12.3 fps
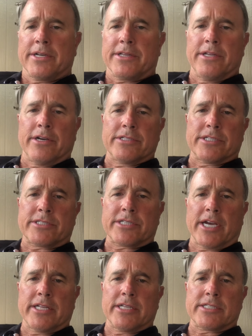there's a
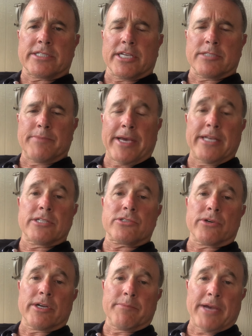sign that says
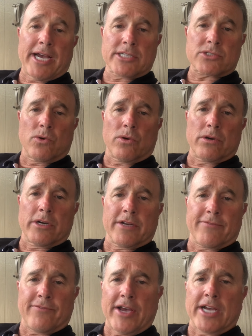mandatory mask order in
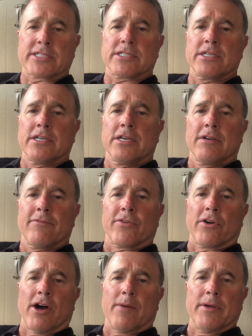effect
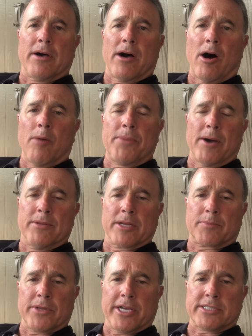for all public
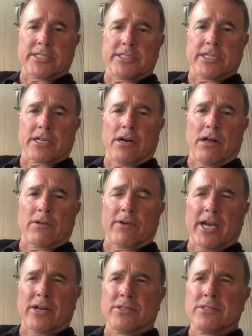places in
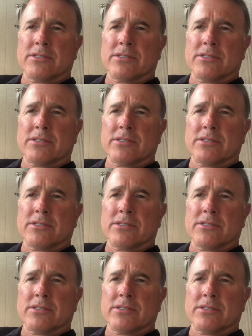Colorado.